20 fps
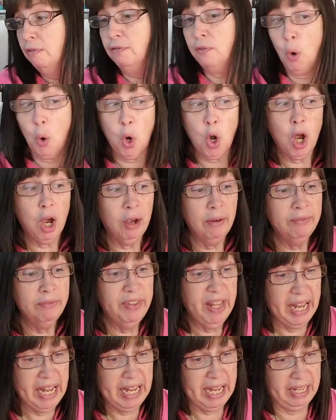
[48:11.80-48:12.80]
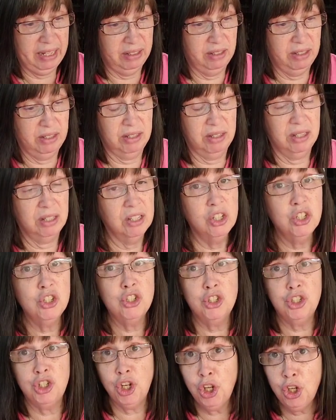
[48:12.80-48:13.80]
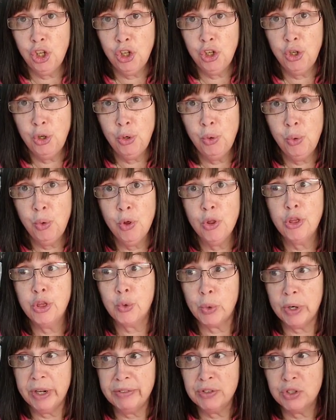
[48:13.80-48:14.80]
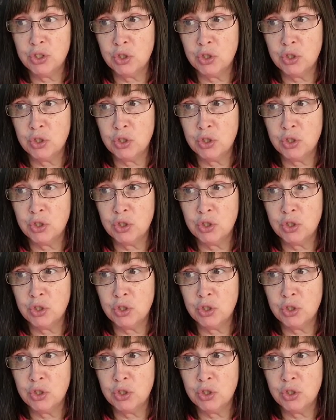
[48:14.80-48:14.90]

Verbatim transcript: four things to thrift